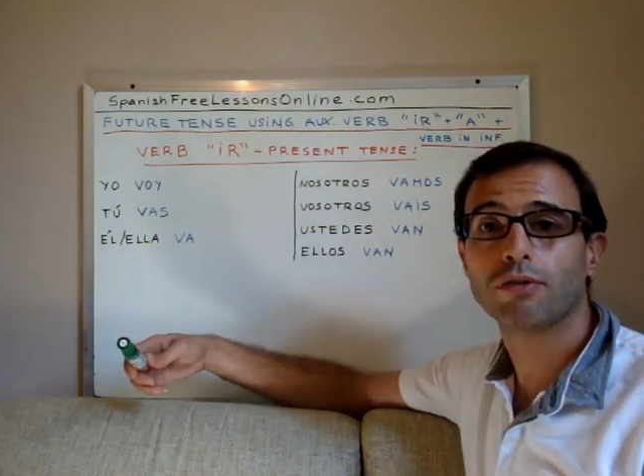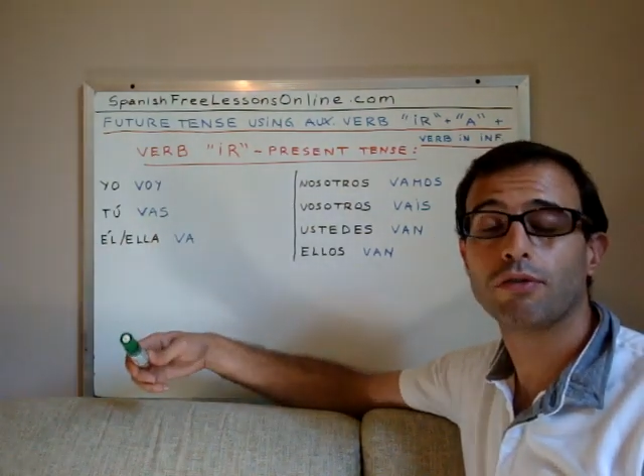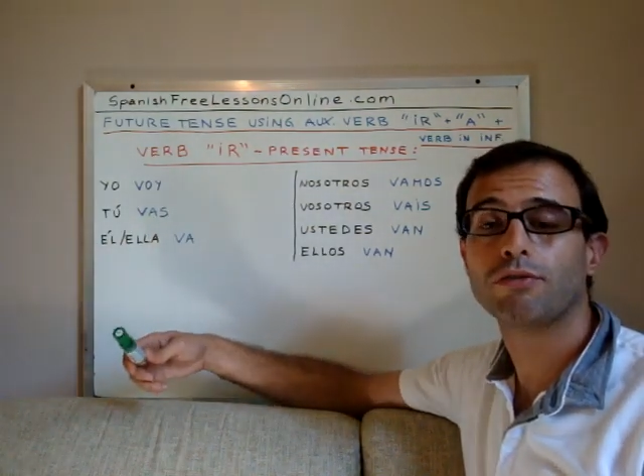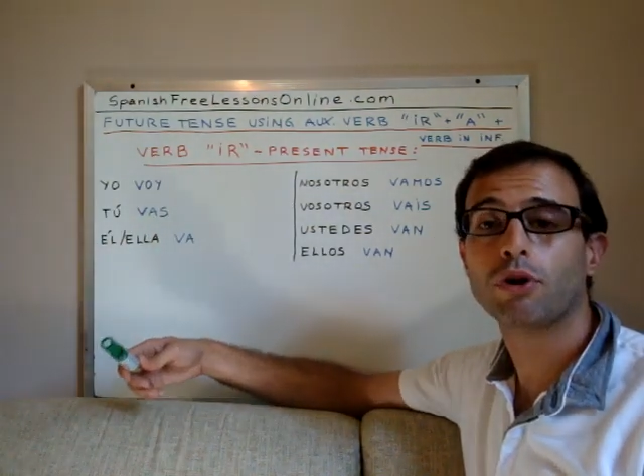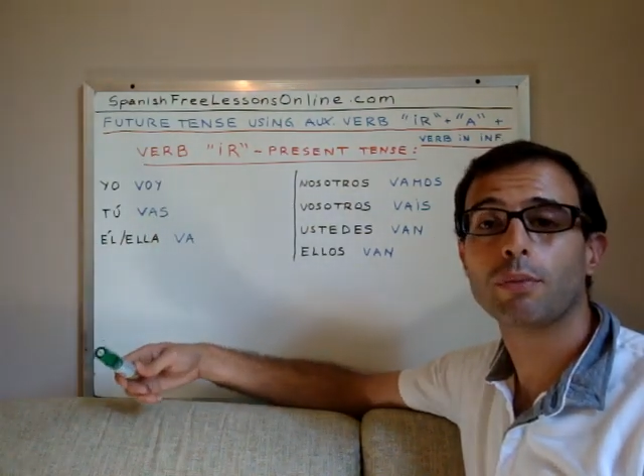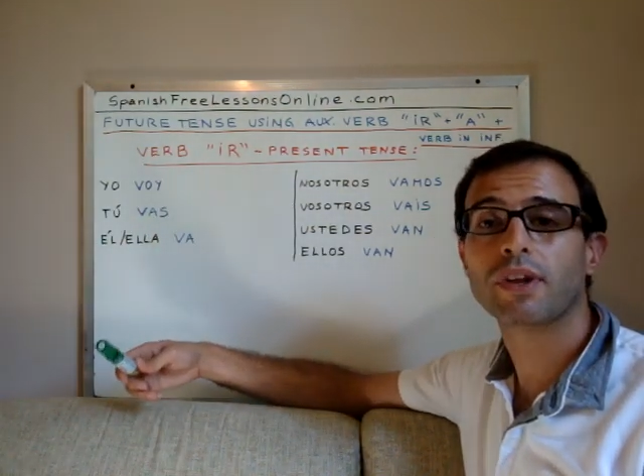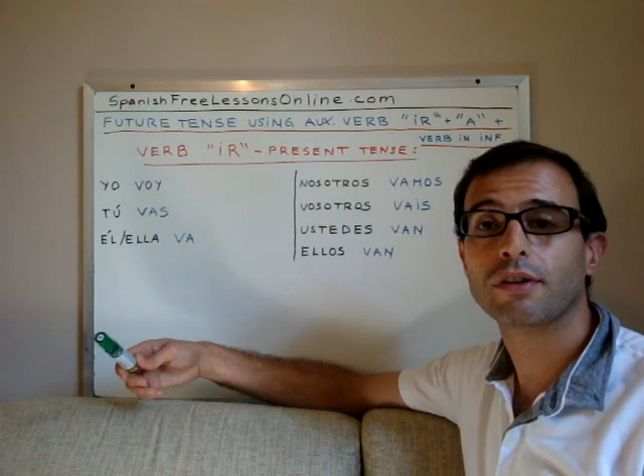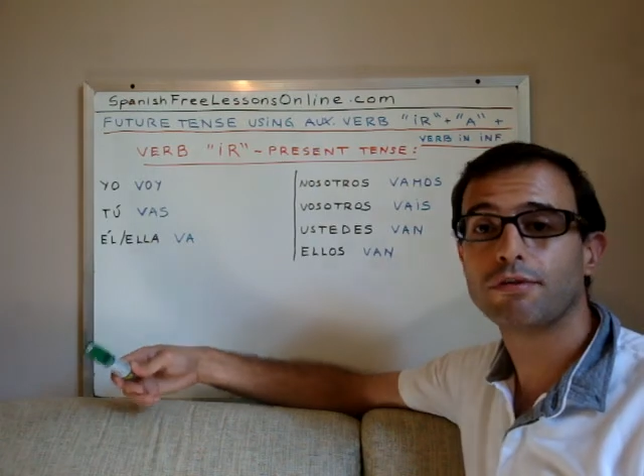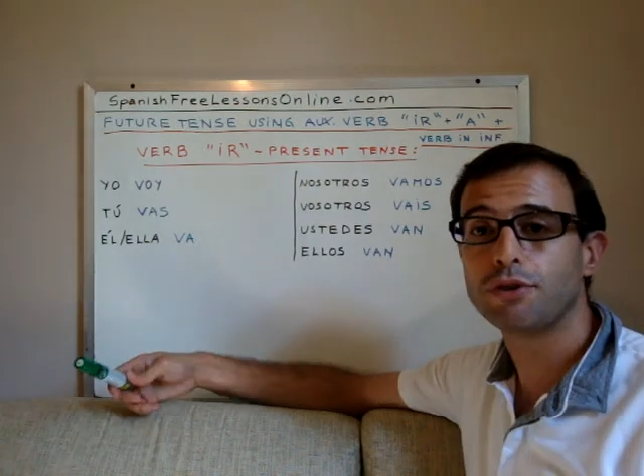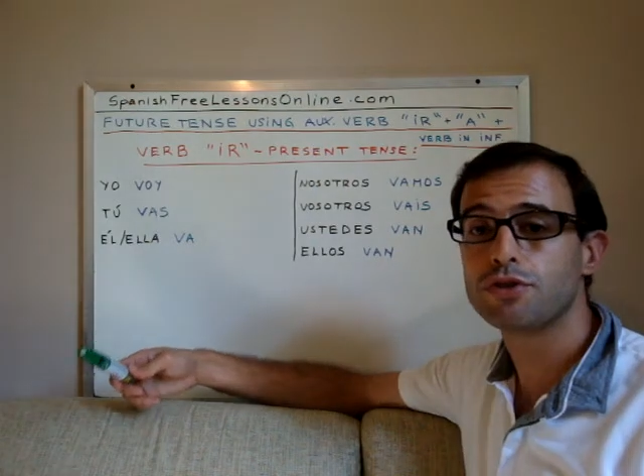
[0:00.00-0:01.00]
forming the
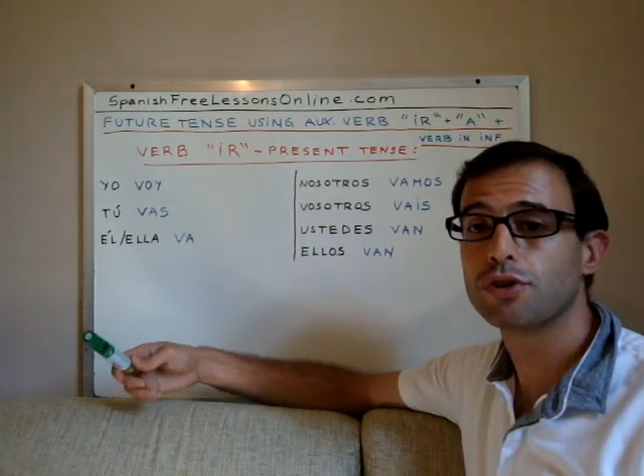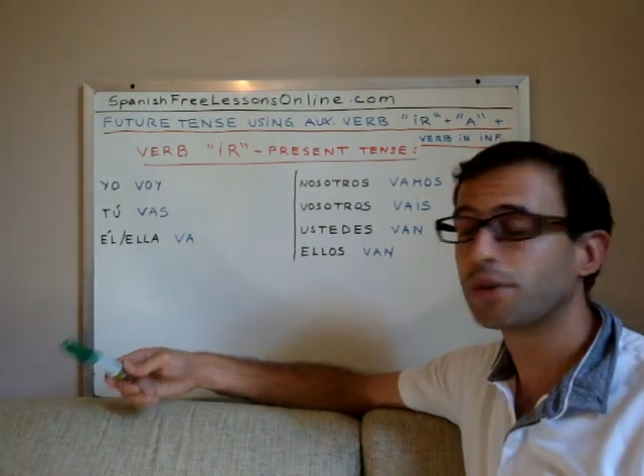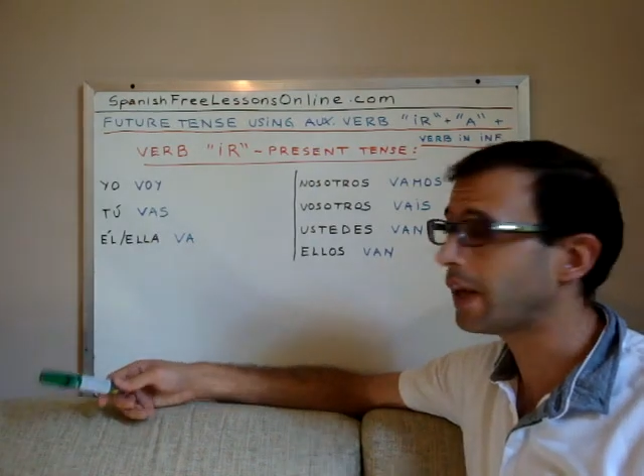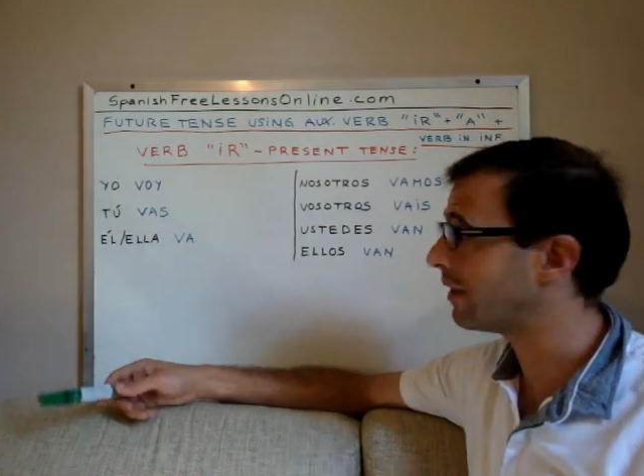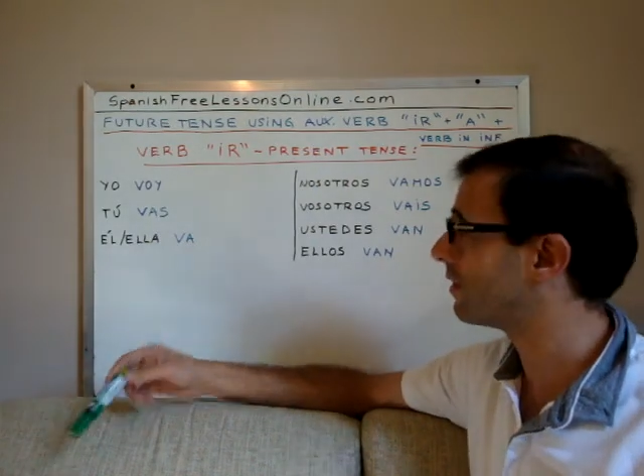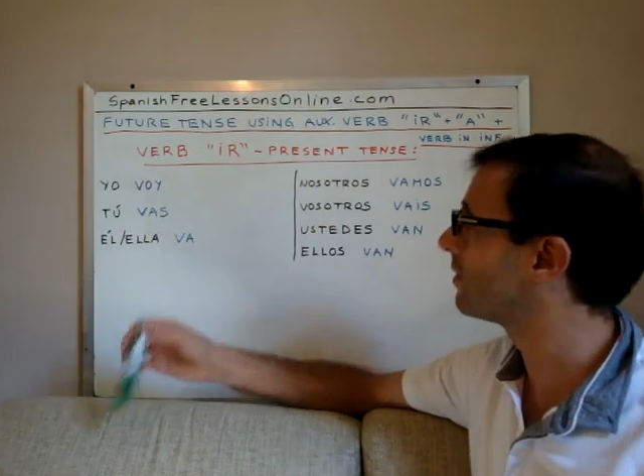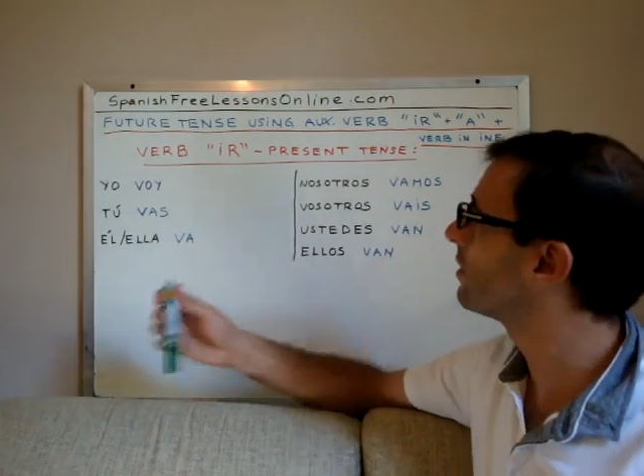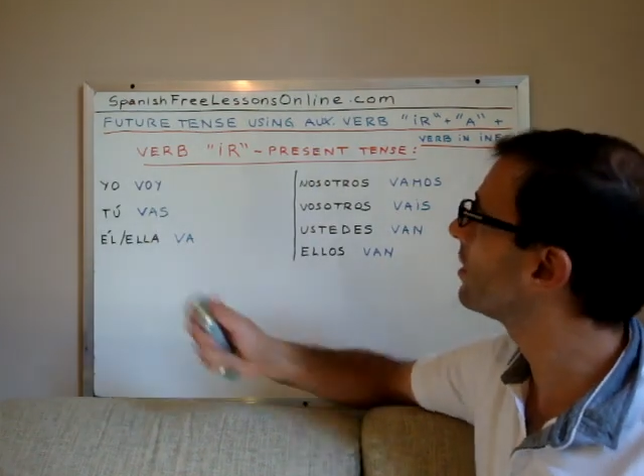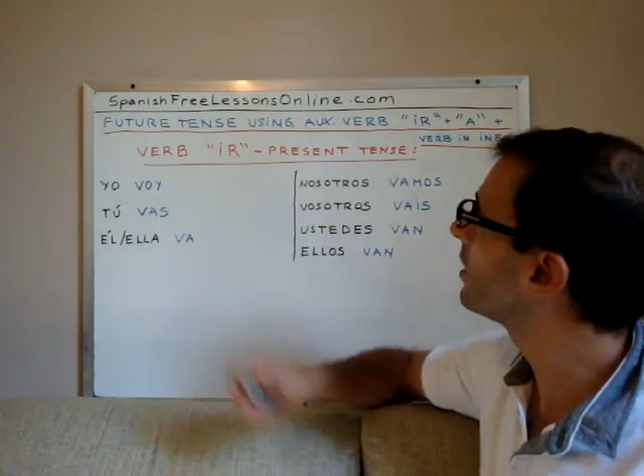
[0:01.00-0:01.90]
future tense.